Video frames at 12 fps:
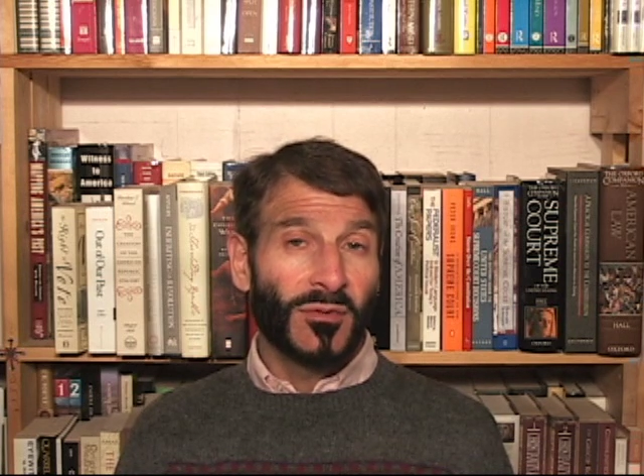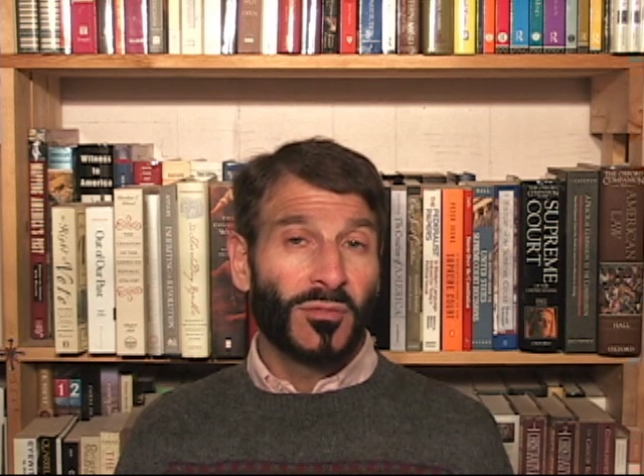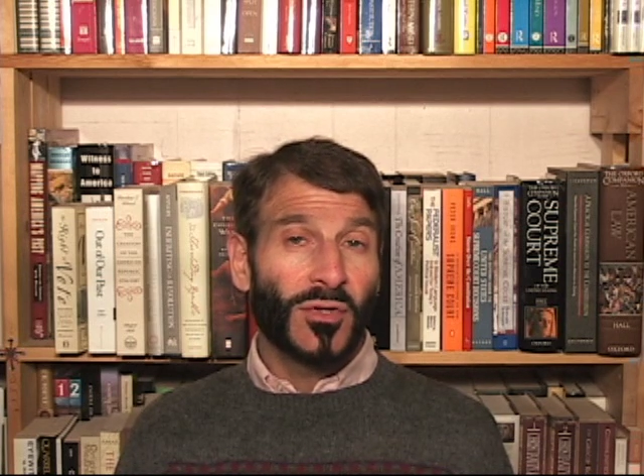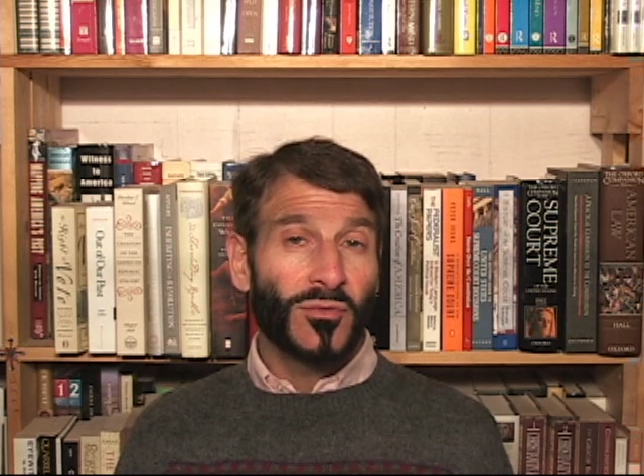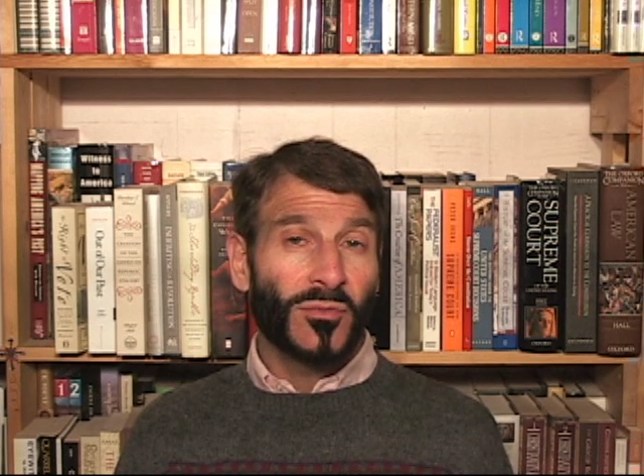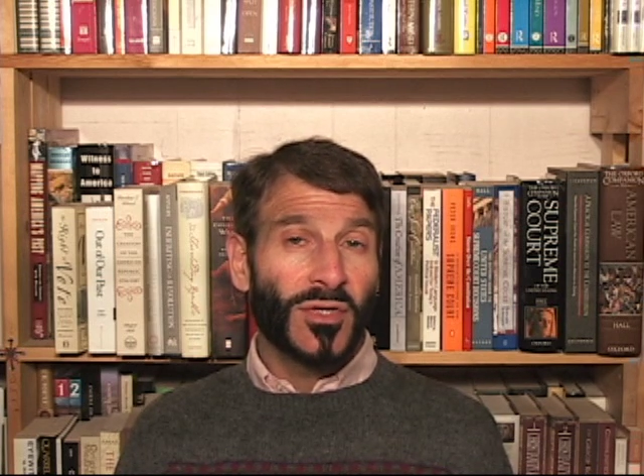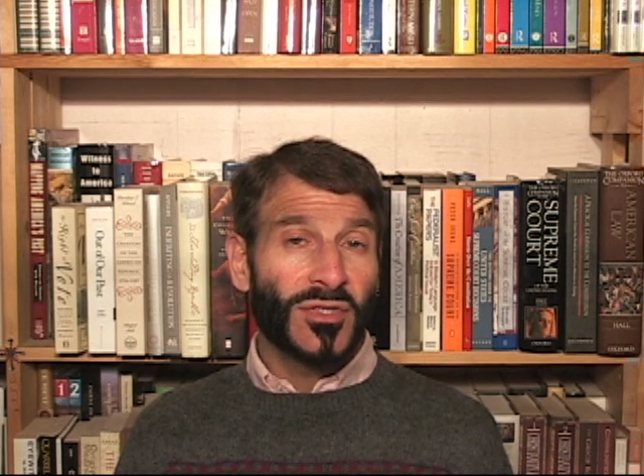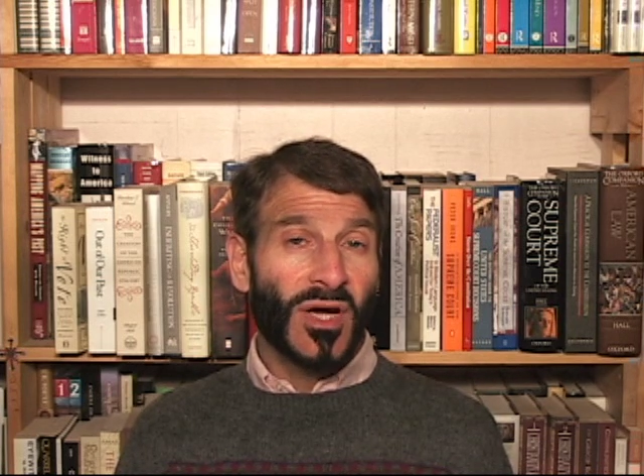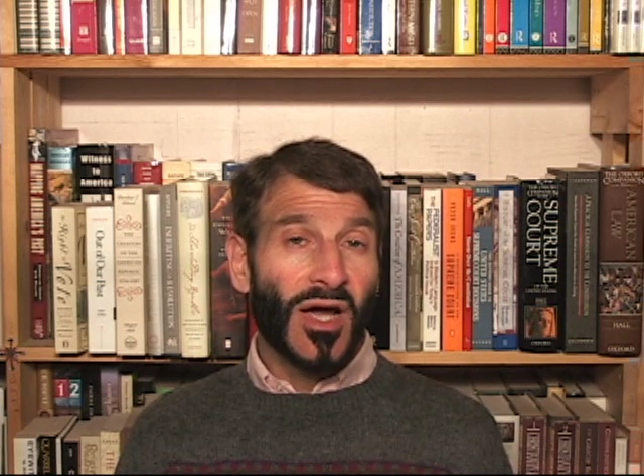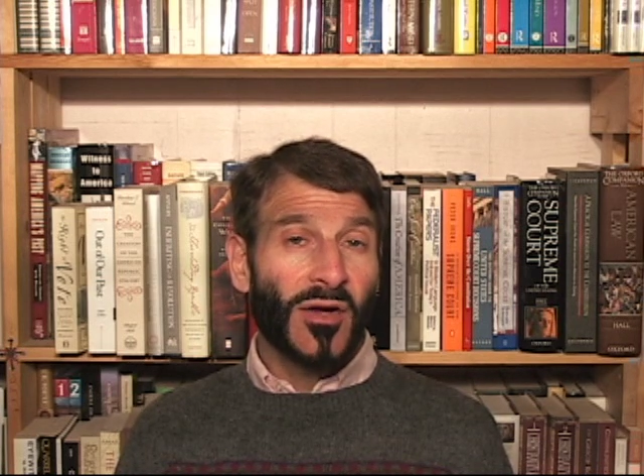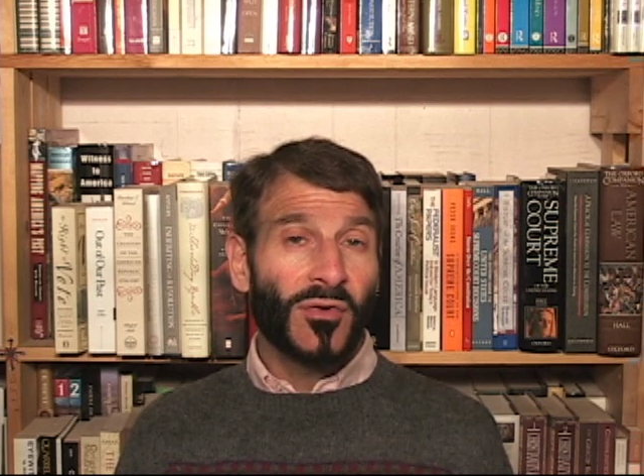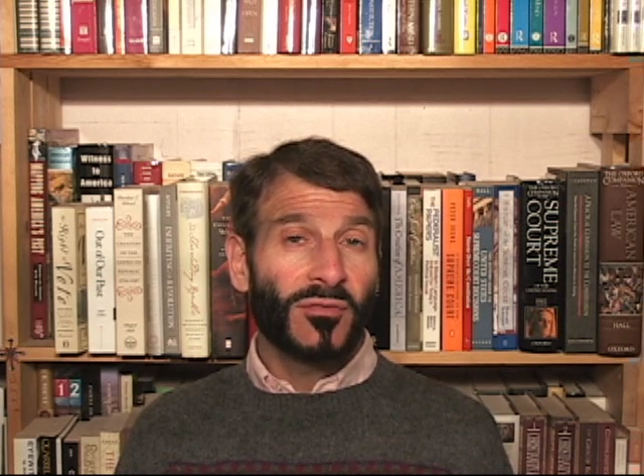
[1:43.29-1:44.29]
but which
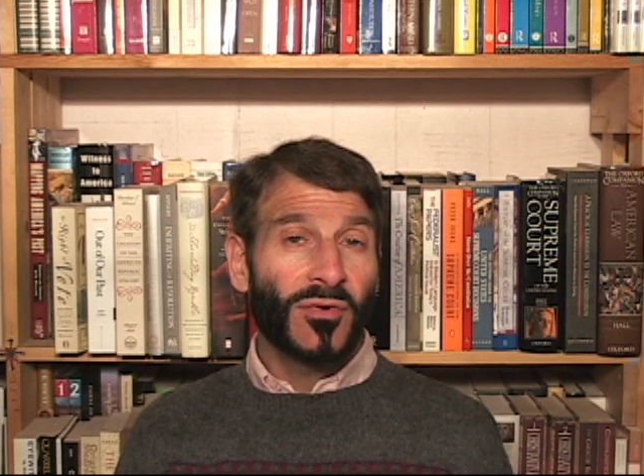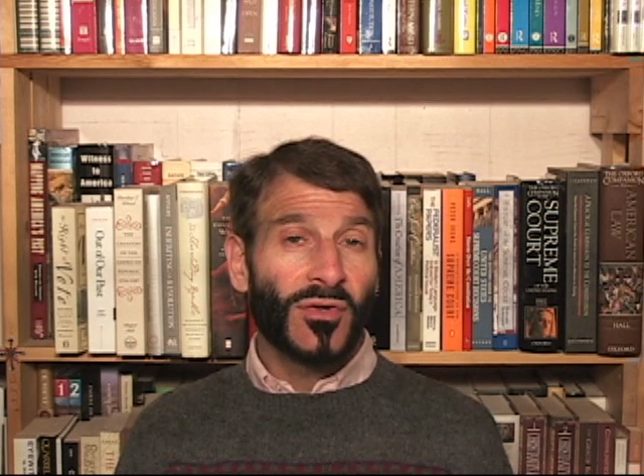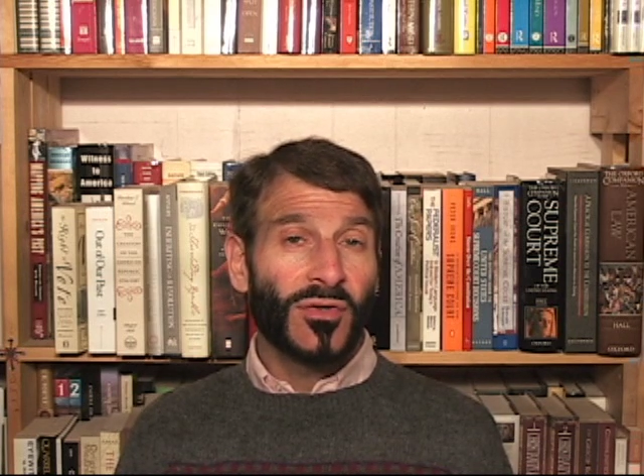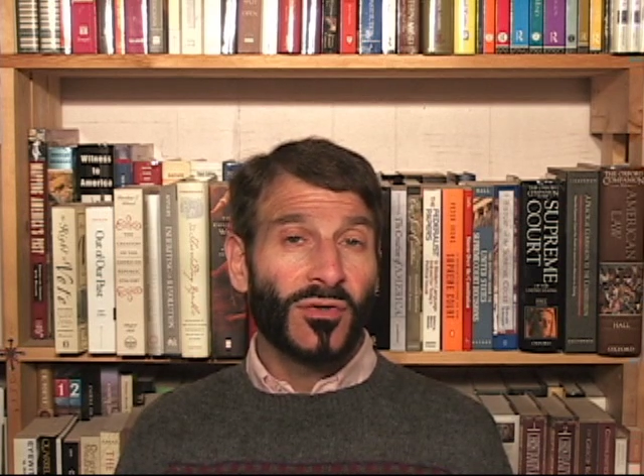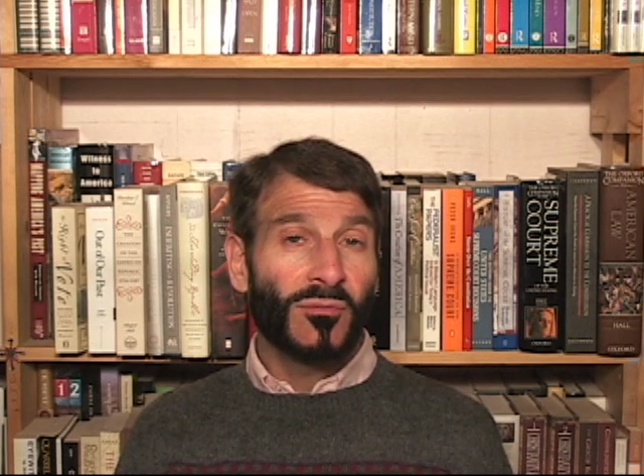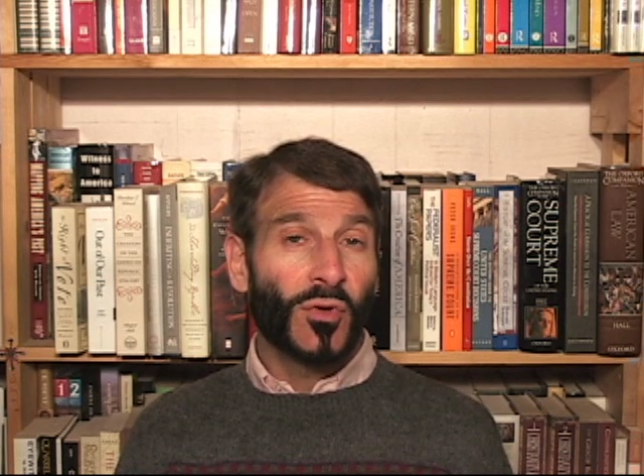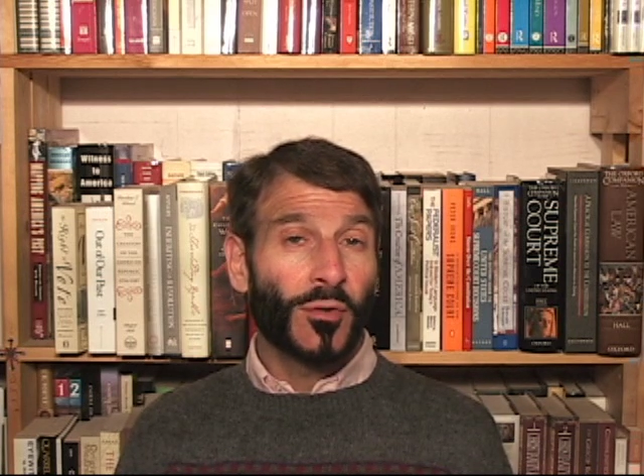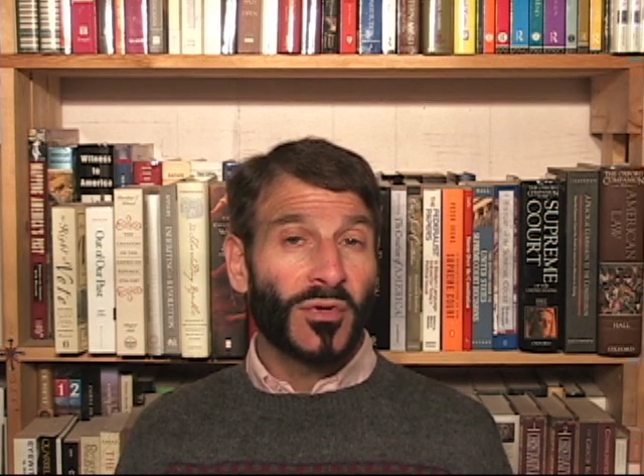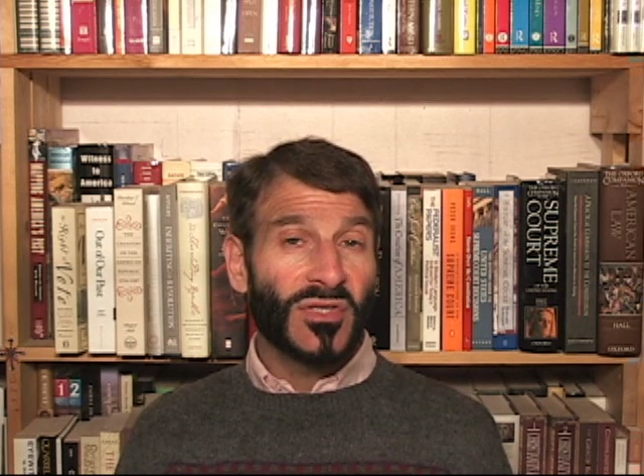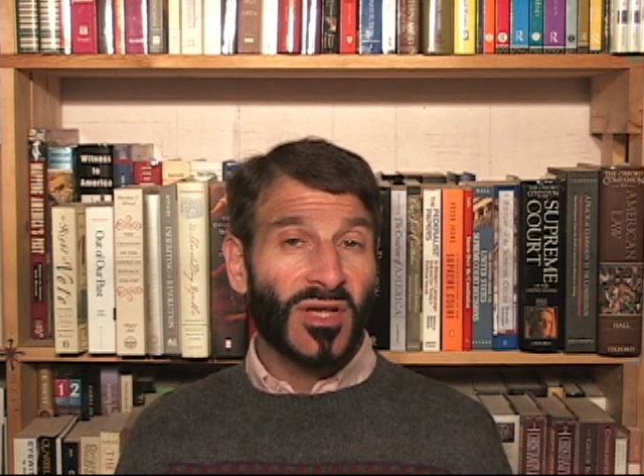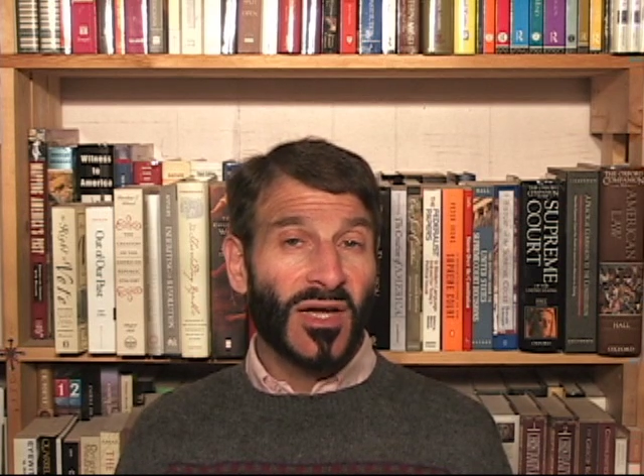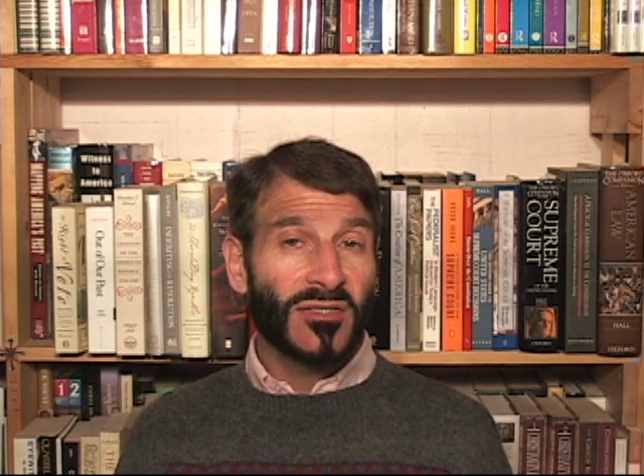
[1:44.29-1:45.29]
I refer to more
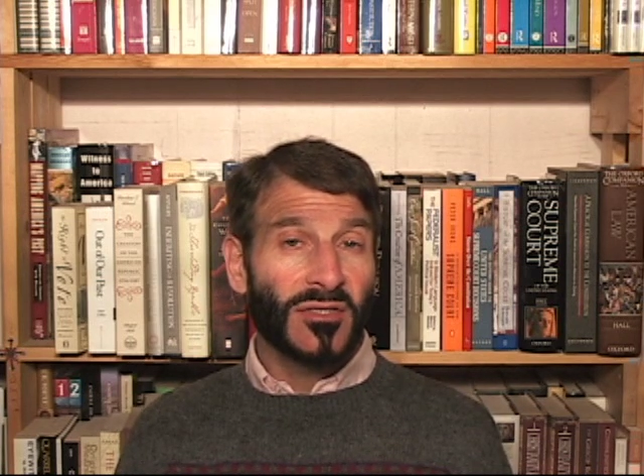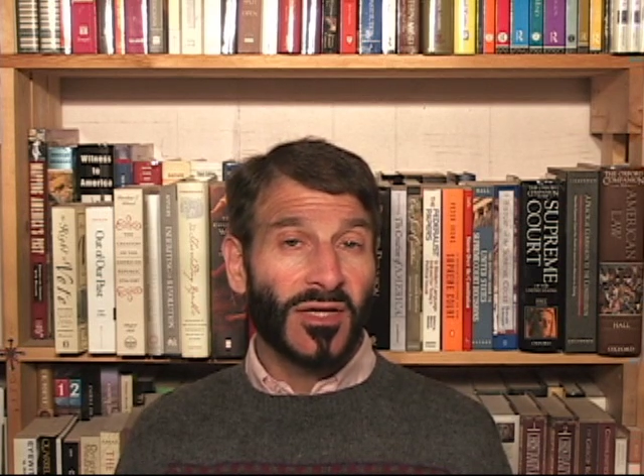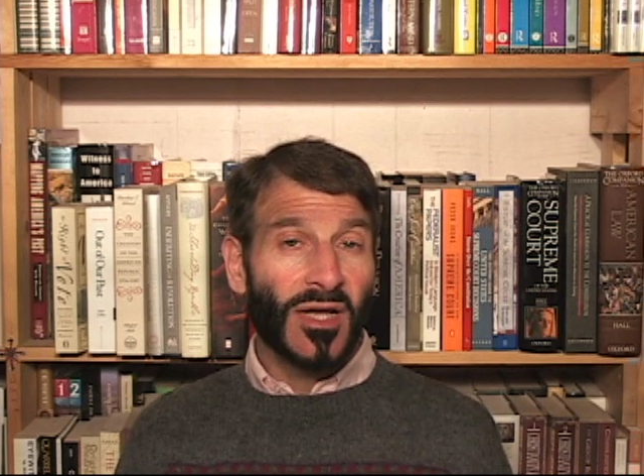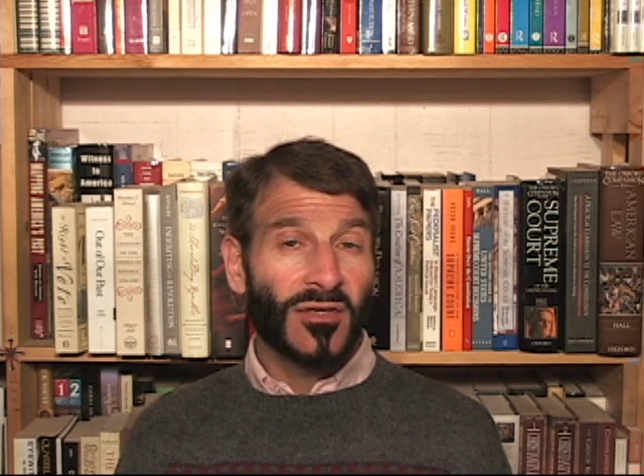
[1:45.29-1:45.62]
precisely